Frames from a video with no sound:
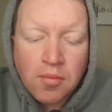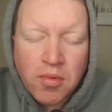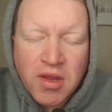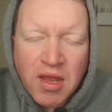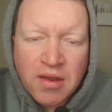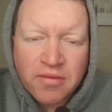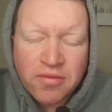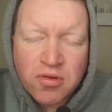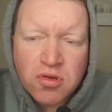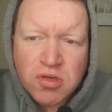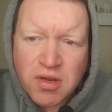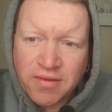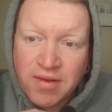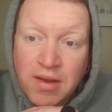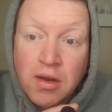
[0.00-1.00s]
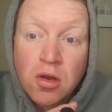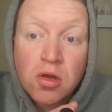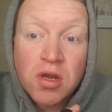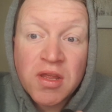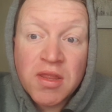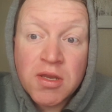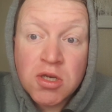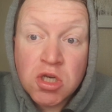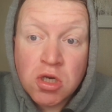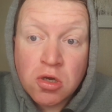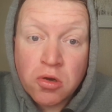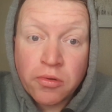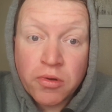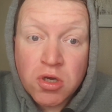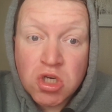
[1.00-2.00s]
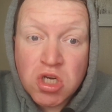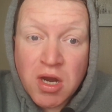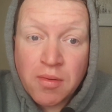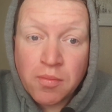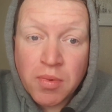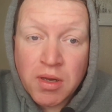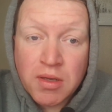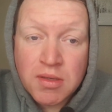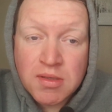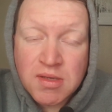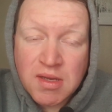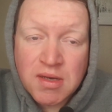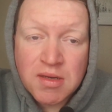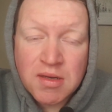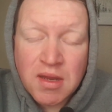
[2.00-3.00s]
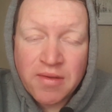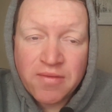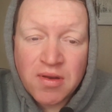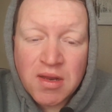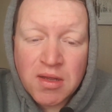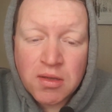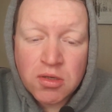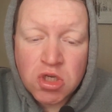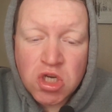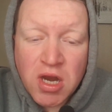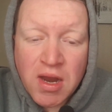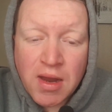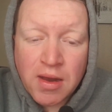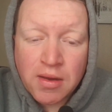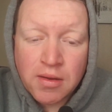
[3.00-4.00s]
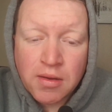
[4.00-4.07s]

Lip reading: But yeah, I'll just have a little look at the current champions and have a little chat